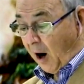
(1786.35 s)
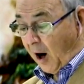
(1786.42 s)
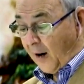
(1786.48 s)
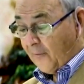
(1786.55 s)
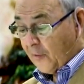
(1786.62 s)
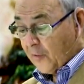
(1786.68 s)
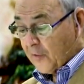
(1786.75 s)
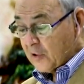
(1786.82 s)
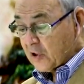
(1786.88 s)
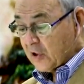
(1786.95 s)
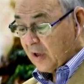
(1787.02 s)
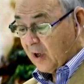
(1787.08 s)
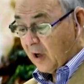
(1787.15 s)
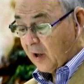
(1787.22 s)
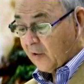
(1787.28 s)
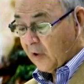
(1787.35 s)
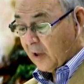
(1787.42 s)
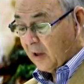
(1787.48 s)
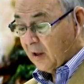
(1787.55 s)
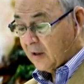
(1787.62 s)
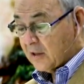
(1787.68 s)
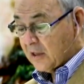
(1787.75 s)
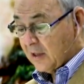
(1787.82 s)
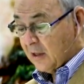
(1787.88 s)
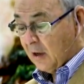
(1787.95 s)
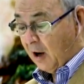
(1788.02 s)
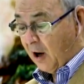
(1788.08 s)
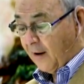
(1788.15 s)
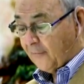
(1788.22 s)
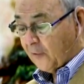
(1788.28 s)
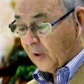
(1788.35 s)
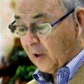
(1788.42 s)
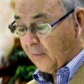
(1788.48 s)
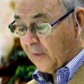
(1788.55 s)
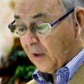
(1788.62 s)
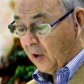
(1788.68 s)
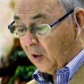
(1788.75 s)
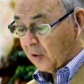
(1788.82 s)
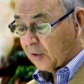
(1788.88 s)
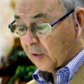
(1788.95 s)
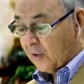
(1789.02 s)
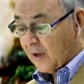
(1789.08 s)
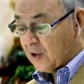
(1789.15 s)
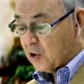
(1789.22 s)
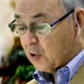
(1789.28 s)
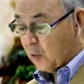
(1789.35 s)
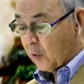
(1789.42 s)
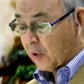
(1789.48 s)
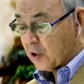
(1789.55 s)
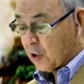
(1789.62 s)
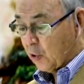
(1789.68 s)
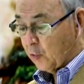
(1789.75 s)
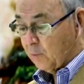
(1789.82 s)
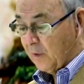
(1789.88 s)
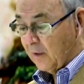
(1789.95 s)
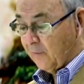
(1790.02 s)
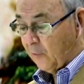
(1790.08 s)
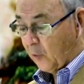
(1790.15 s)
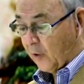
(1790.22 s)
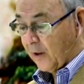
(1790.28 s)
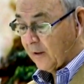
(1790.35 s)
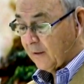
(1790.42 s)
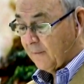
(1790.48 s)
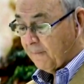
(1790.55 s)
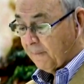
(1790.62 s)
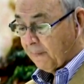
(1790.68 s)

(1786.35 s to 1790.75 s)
Offer the sin, honoring, sin offering on the altar as your atonement for it